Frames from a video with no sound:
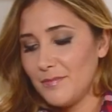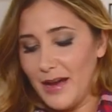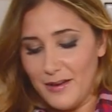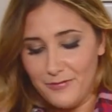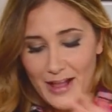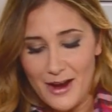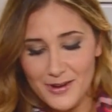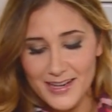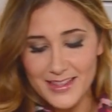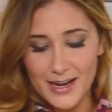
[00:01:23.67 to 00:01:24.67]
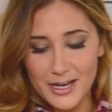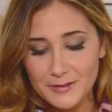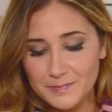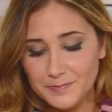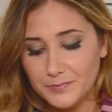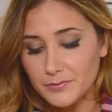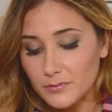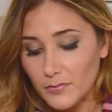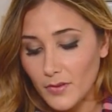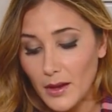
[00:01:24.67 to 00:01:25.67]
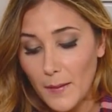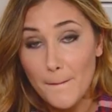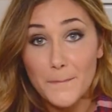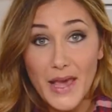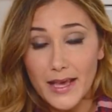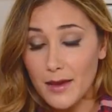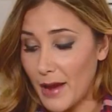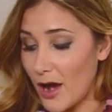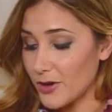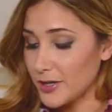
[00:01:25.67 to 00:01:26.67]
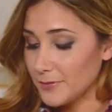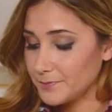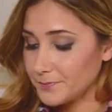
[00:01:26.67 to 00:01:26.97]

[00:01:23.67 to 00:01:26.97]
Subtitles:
my flour in there, baking powder,